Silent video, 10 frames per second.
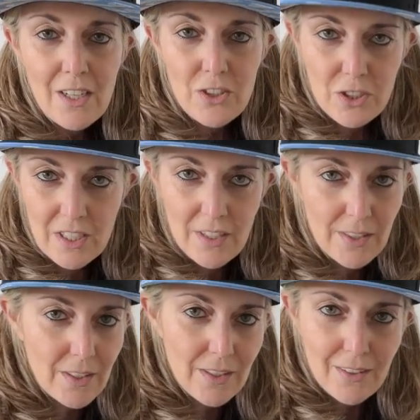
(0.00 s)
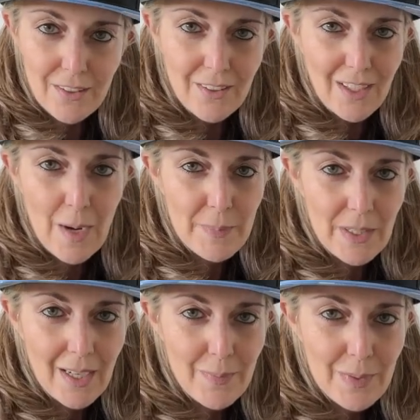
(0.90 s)
She's on the up and
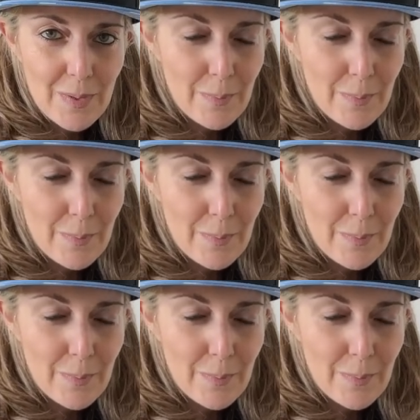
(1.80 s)
up,